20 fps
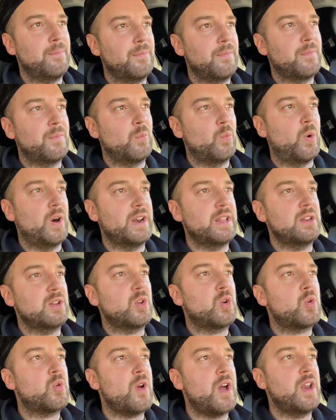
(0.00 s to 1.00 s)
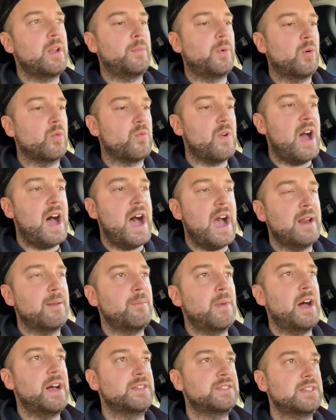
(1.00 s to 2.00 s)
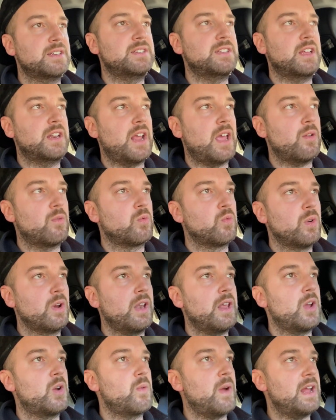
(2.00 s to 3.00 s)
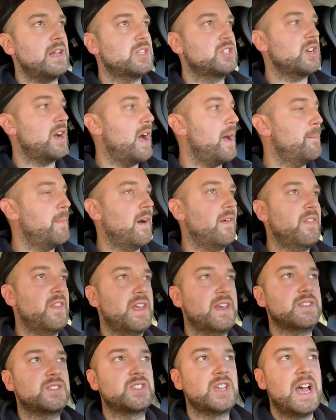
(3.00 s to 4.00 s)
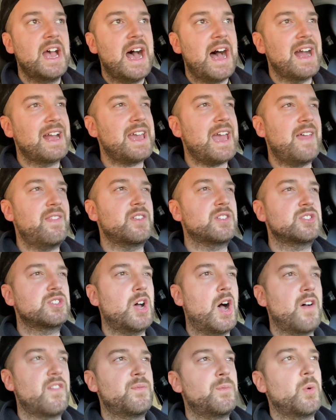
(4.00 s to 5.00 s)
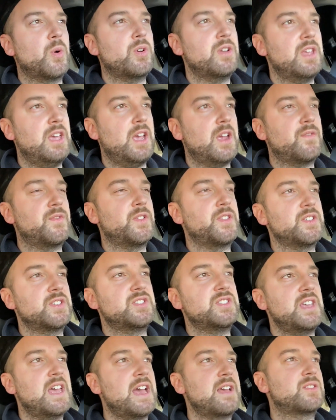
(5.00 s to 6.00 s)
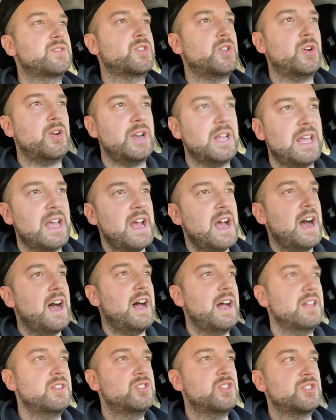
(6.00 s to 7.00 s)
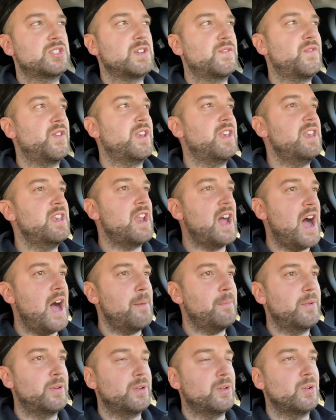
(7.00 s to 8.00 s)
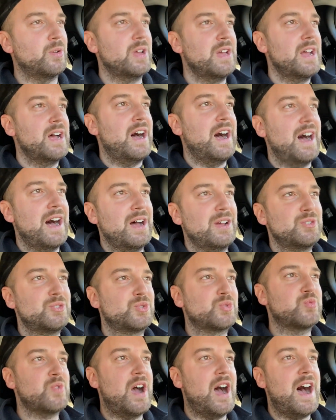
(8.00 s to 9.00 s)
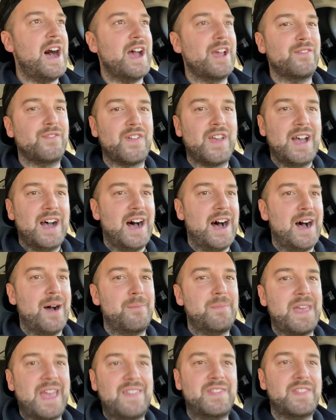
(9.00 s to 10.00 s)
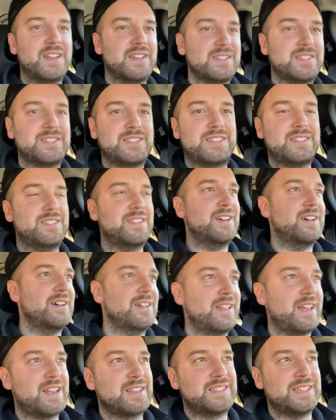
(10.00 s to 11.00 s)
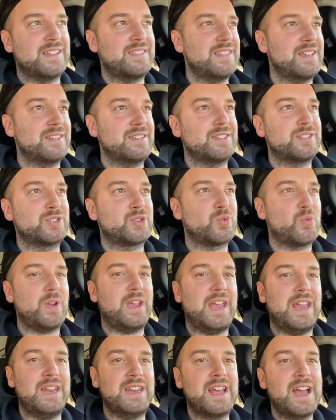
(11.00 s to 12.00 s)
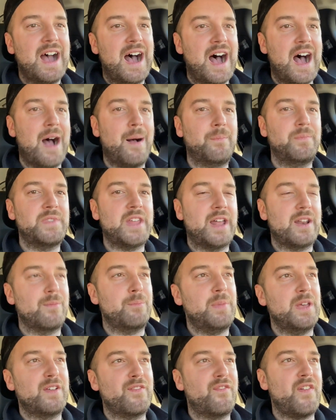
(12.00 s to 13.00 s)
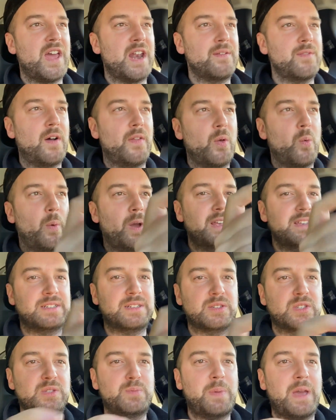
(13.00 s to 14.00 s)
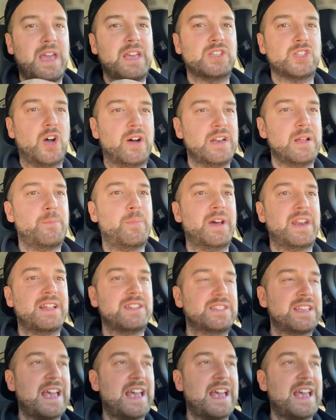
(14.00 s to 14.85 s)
What an incredible ride. Mazda did a really great job on this. Again, the sophomore year for the CX-30, just a phenomenal drive. And like I said, the screen, not a big fan of all the wasted space on it, but it's